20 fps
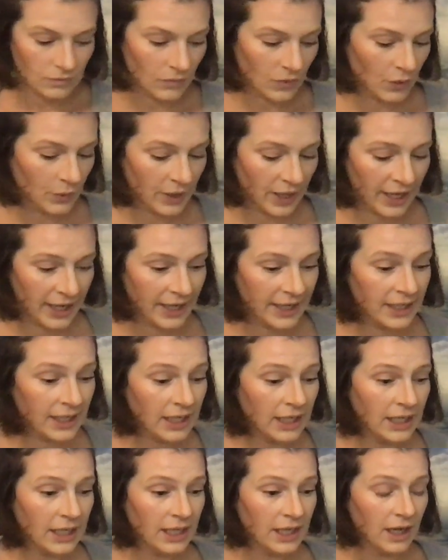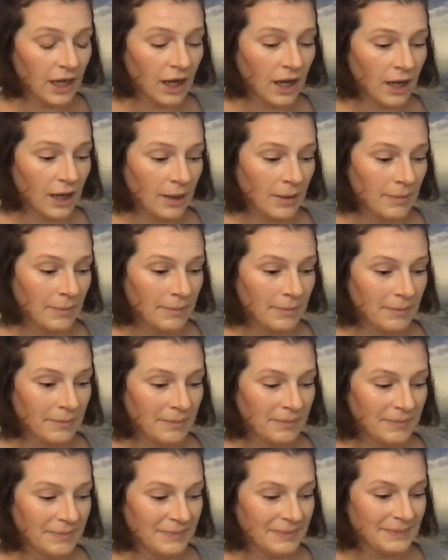Okay. Um,
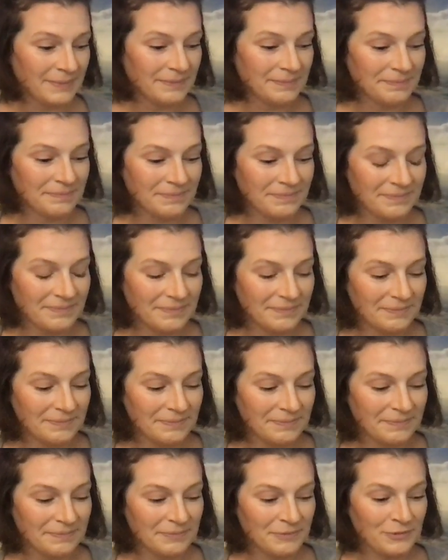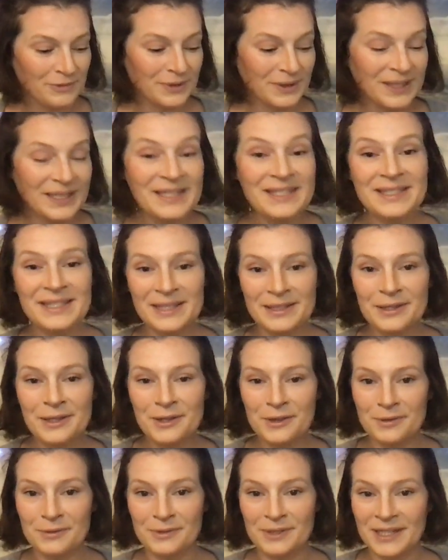releasing the
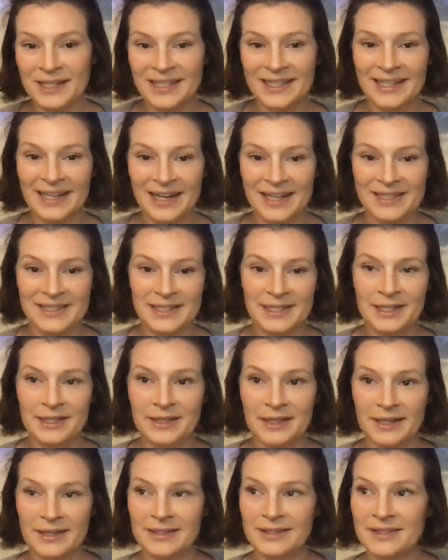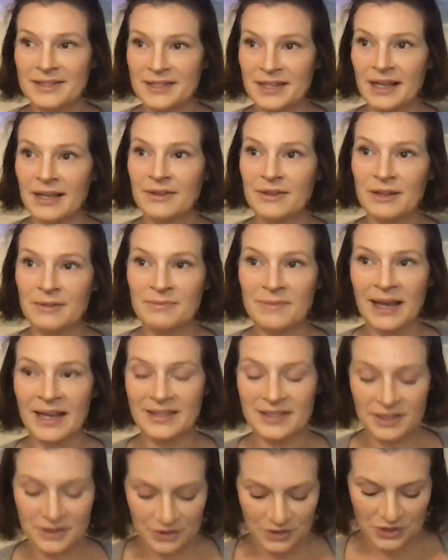3D idea that
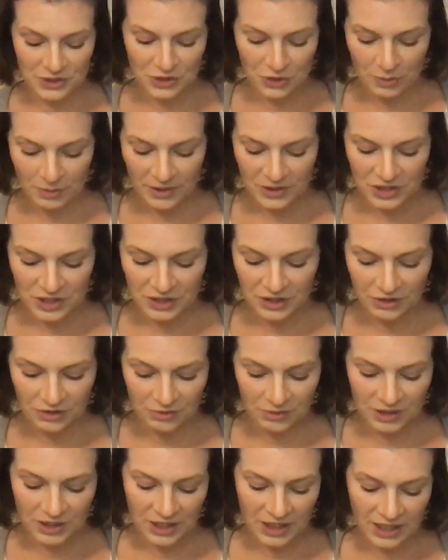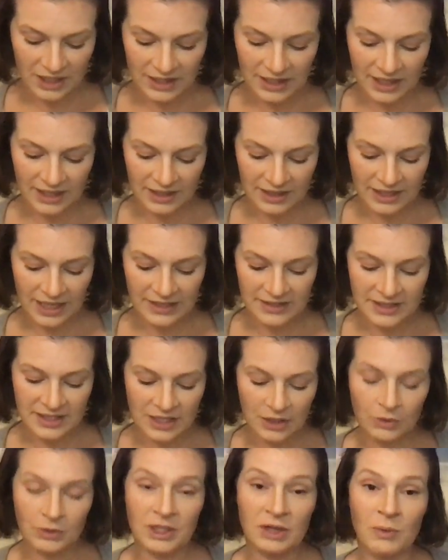masculine's so much in the 3D that that's
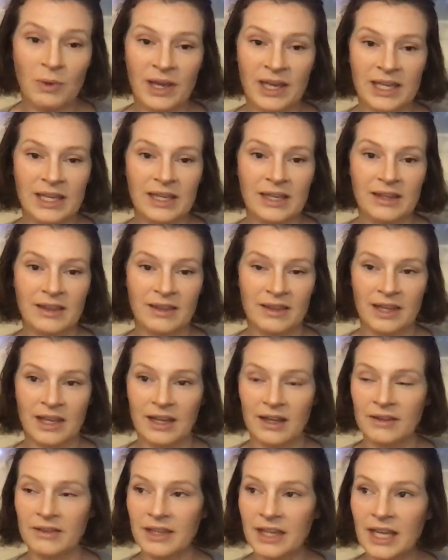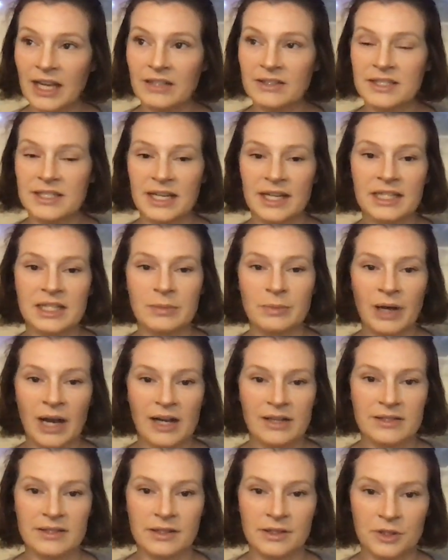the only way he can think. Think outside the
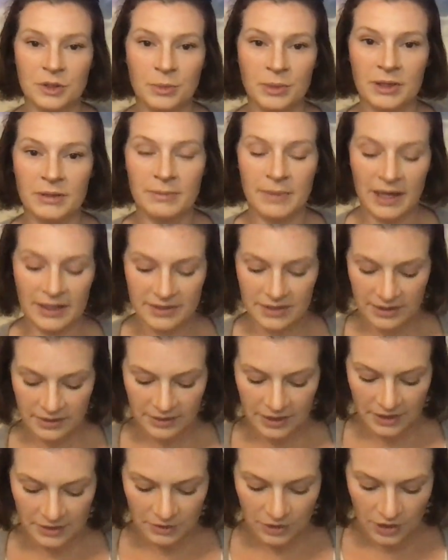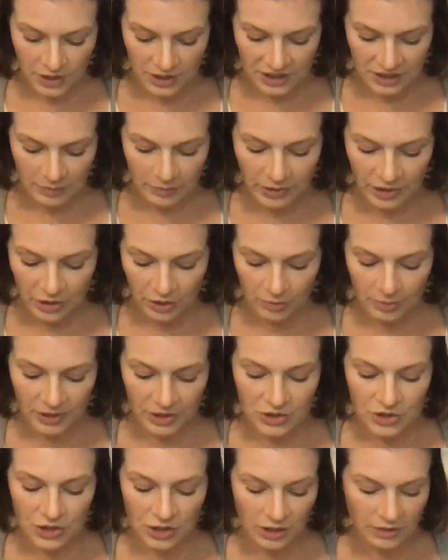box a little bit, masculine. Look at the bigger
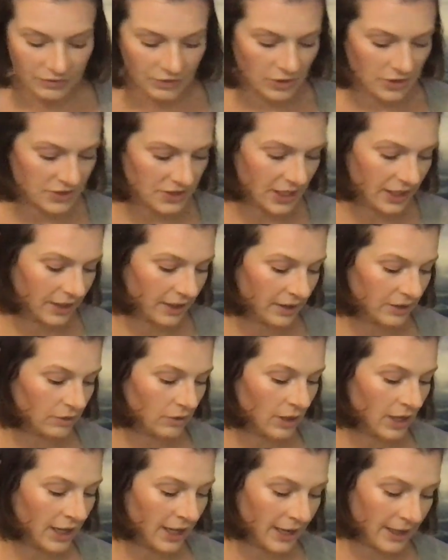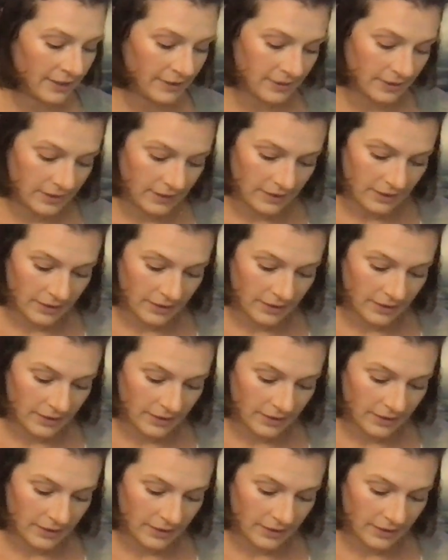picture for a second, okay?